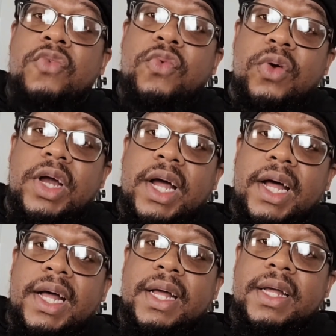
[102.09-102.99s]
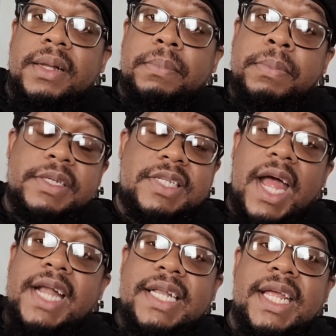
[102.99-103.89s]
for pretty much
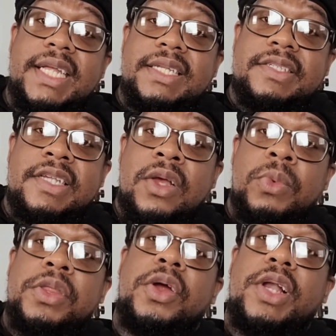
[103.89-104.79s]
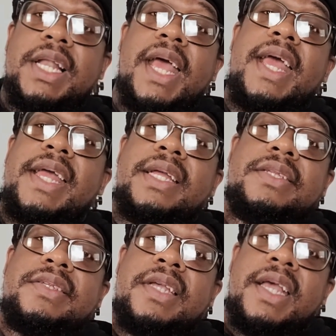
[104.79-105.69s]
9 days with her
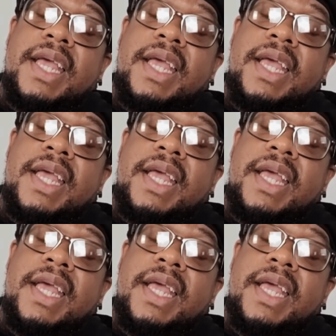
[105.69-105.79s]
legs,